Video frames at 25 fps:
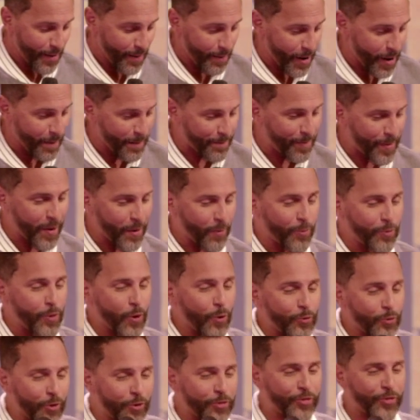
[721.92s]
But
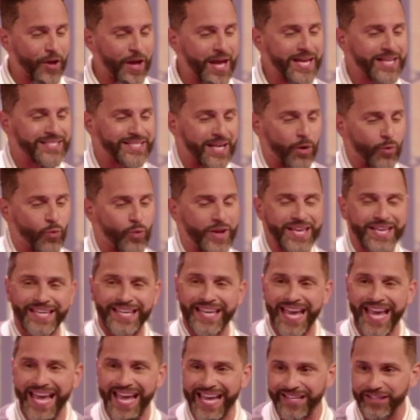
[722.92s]
the things that we
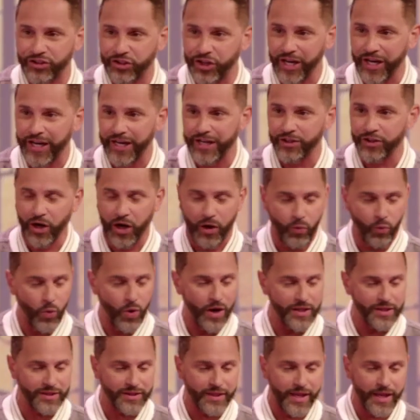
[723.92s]
can't change are
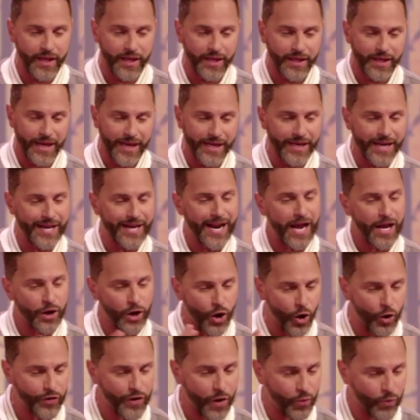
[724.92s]
one thing, and I
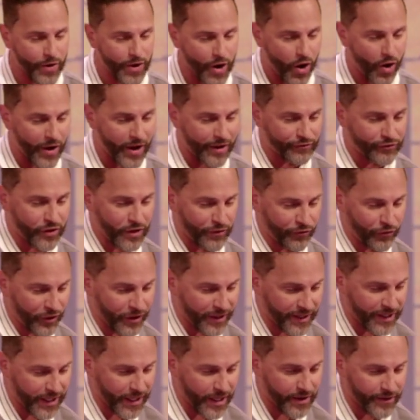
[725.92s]
know that we all have
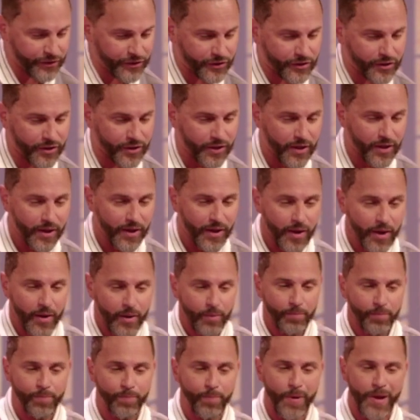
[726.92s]
different gifts,
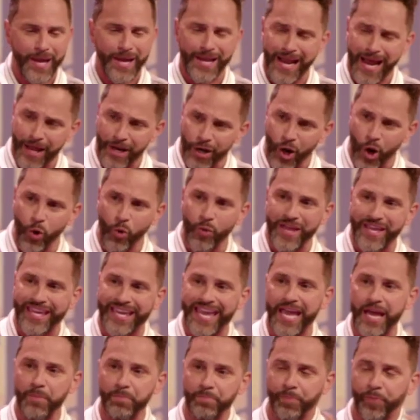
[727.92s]
and I know we
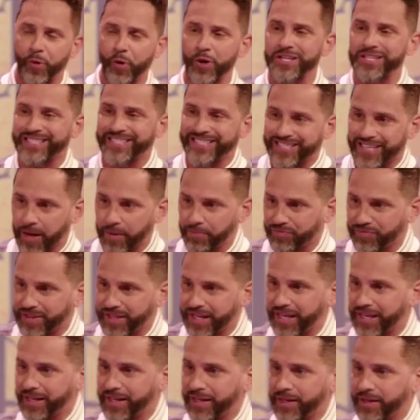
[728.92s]
can't put
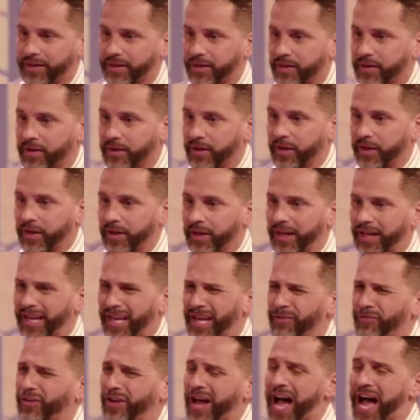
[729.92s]
something
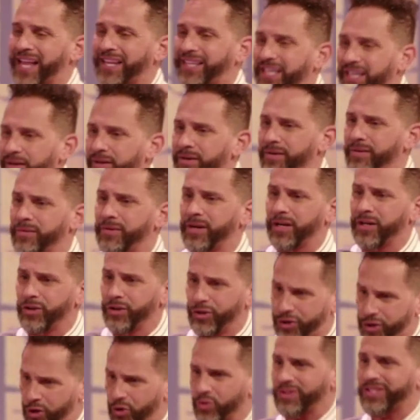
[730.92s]
if God didn't
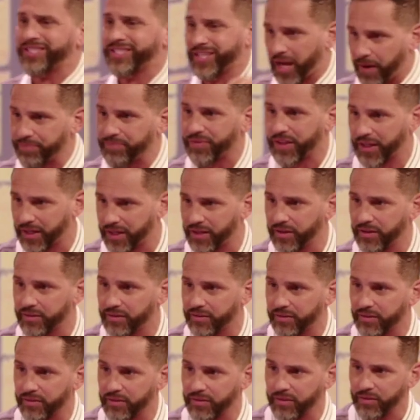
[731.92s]
do something,
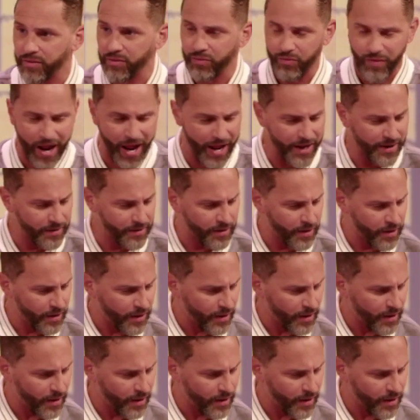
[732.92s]
right?